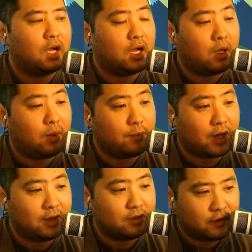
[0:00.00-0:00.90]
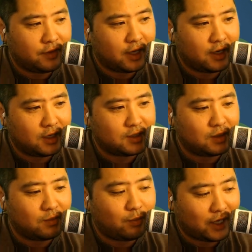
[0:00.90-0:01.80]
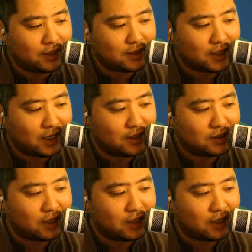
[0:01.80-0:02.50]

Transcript: I love that it's in bite size